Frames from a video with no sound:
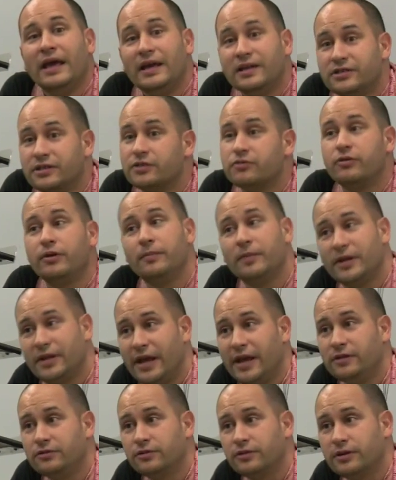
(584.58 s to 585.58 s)
is extremely
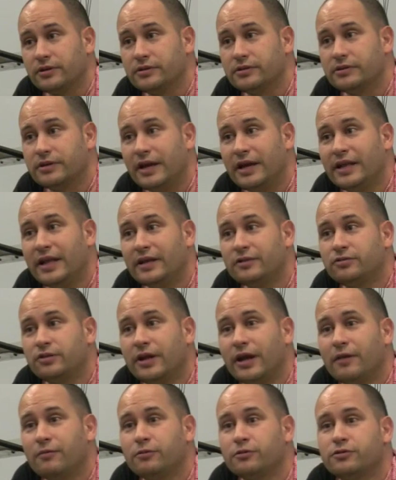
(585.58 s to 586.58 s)
dangerous. And
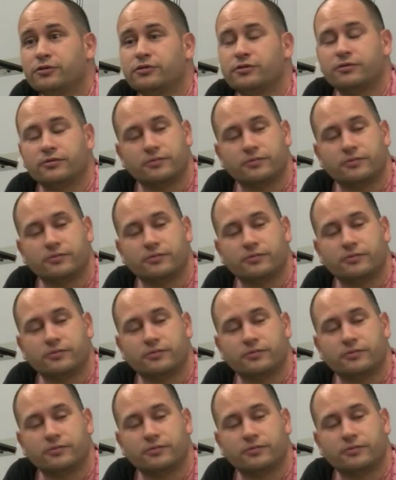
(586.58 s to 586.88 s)
actually I was